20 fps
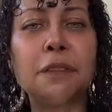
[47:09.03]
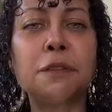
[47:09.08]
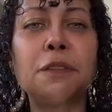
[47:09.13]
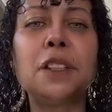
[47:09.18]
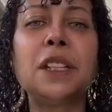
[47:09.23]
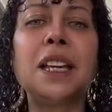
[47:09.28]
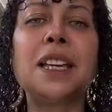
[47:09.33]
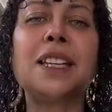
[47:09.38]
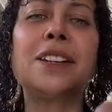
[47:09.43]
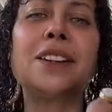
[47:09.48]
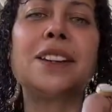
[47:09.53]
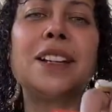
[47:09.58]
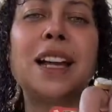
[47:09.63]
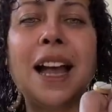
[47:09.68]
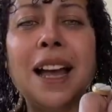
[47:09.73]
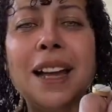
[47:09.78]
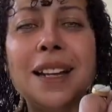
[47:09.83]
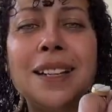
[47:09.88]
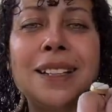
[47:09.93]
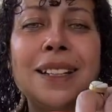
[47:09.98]
I feel like you're
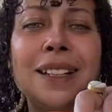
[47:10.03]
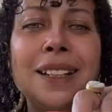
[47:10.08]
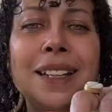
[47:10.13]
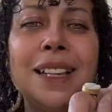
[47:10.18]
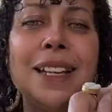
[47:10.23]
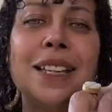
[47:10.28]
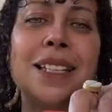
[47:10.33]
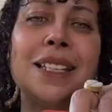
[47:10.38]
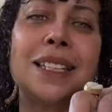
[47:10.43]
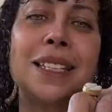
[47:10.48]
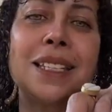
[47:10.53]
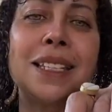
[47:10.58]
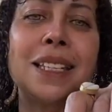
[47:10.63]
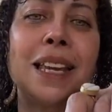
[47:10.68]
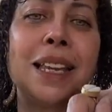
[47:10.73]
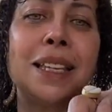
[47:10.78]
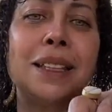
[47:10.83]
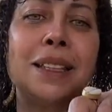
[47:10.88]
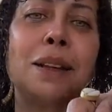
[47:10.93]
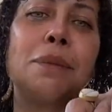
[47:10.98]
kind of going to
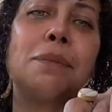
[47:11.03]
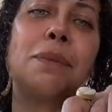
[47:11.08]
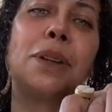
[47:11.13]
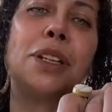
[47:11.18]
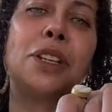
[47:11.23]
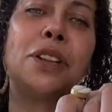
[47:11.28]
entertain them,